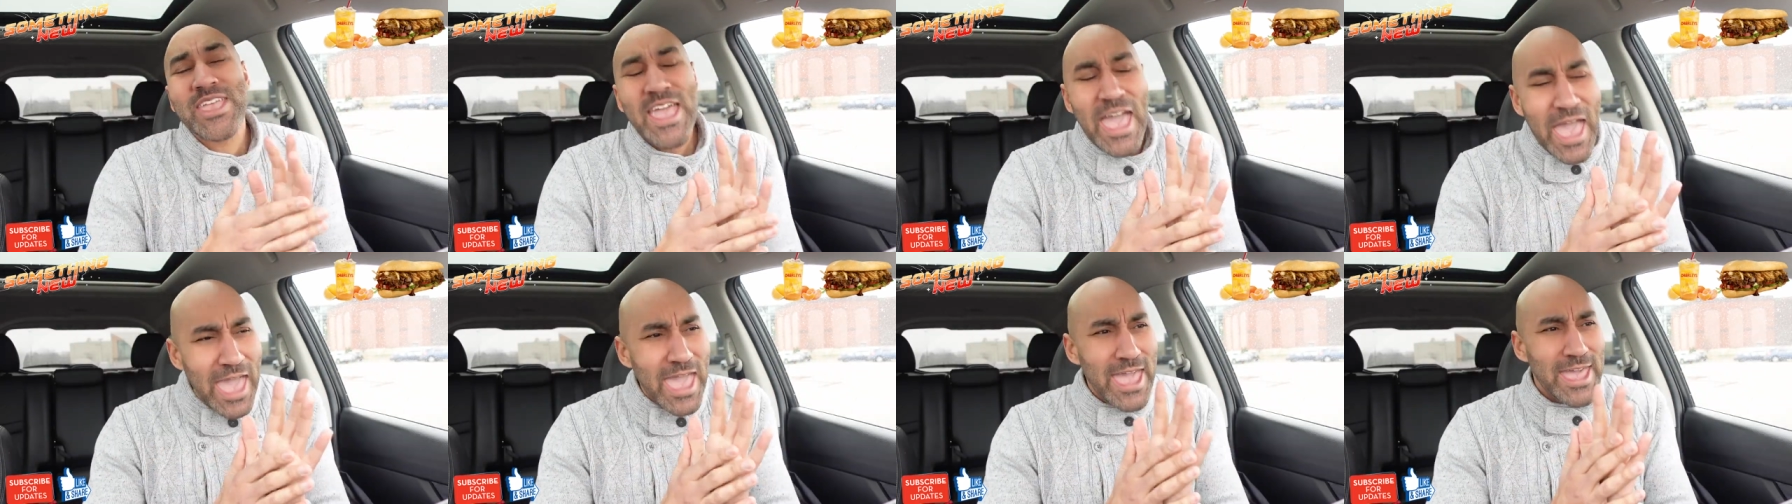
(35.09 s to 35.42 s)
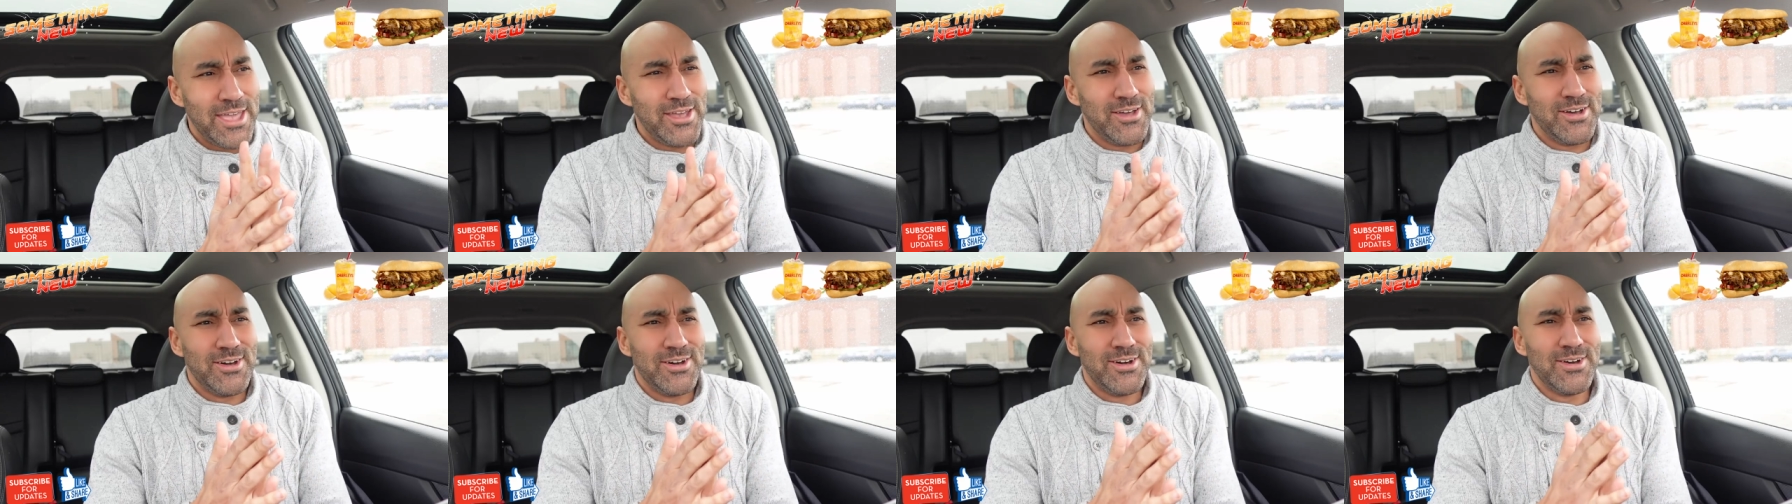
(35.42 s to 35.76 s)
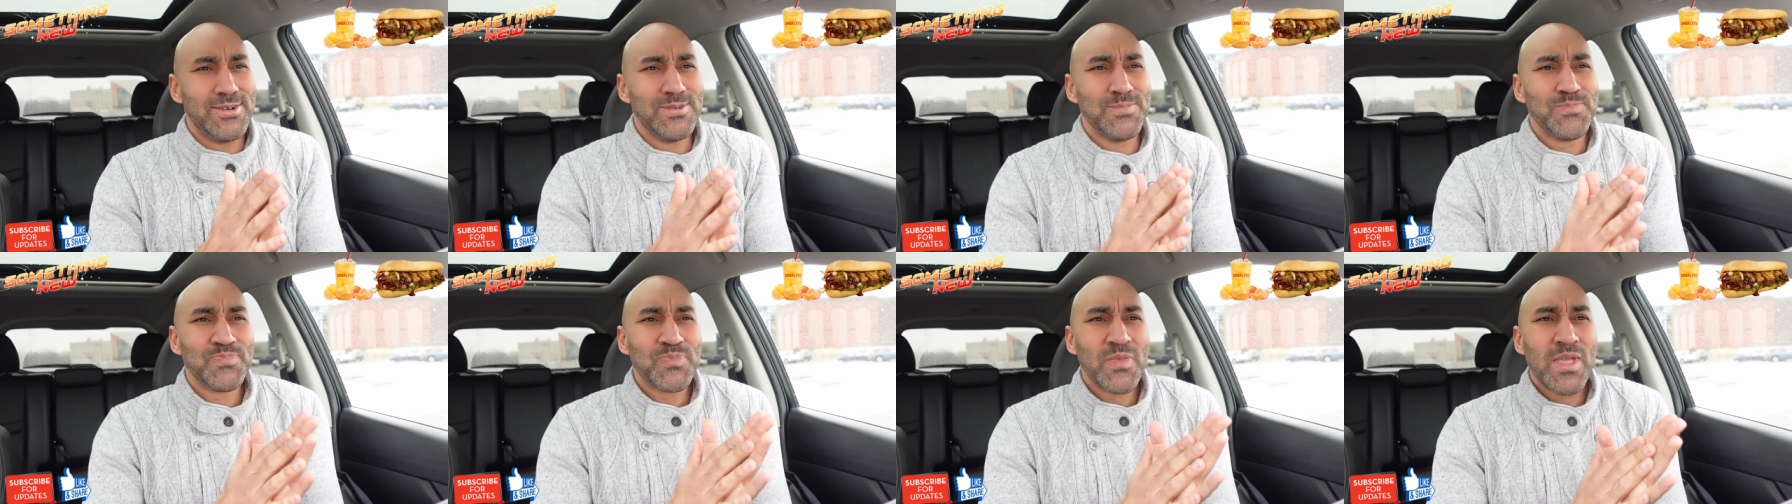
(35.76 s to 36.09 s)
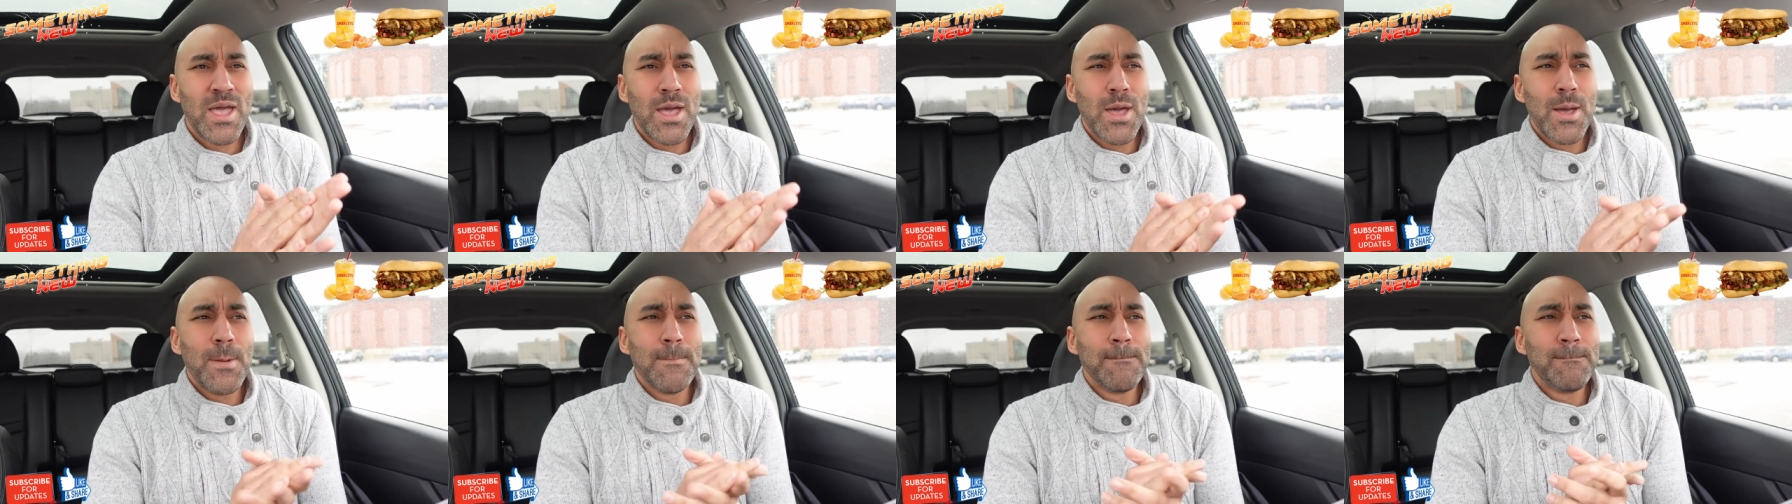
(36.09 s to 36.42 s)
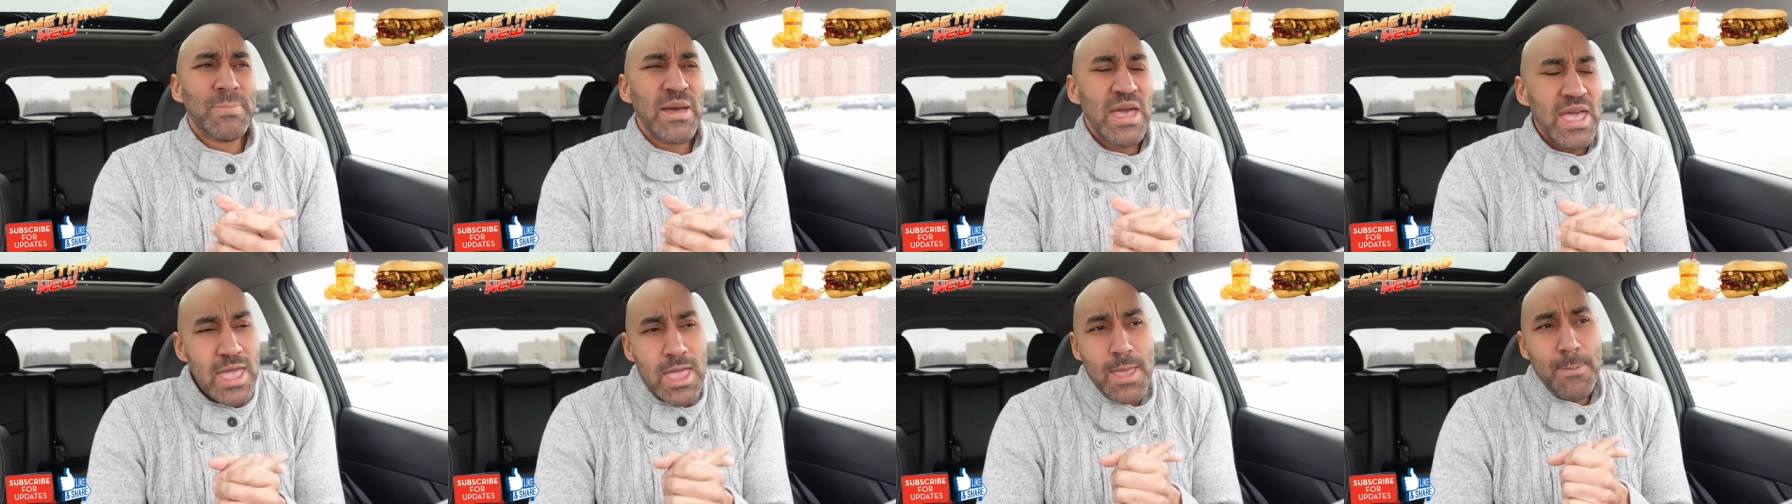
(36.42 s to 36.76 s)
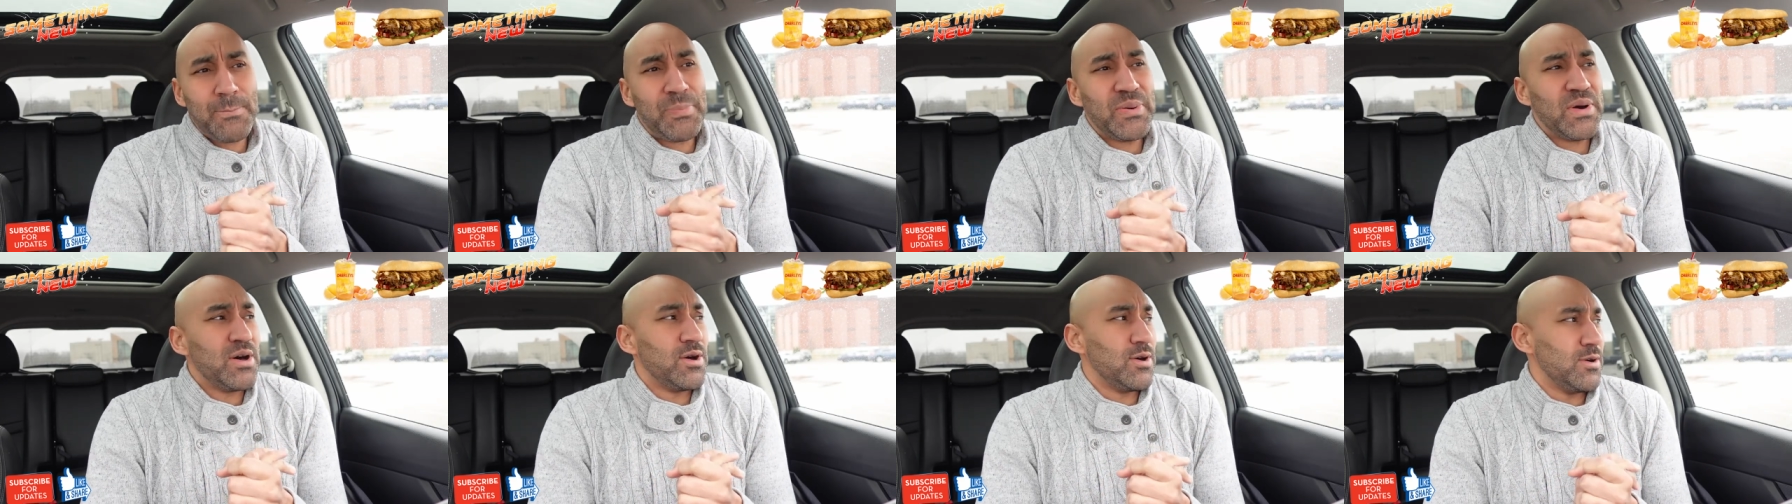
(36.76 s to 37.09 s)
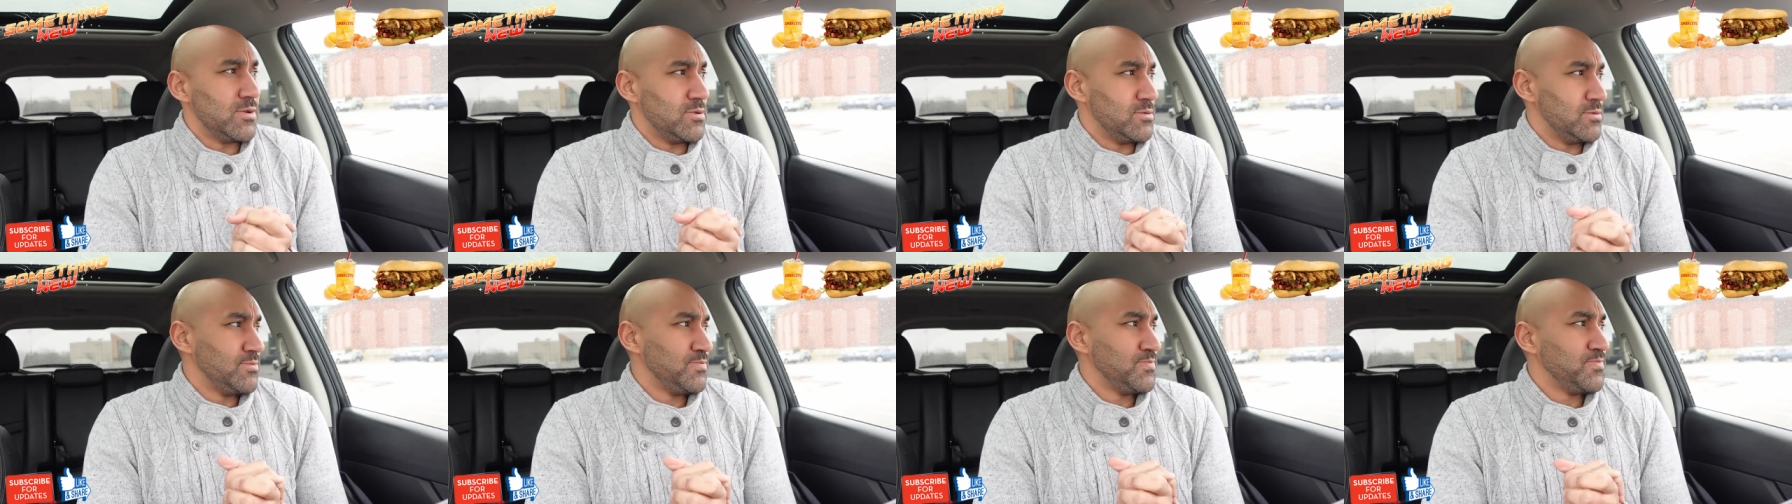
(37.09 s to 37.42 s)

Yeah! People!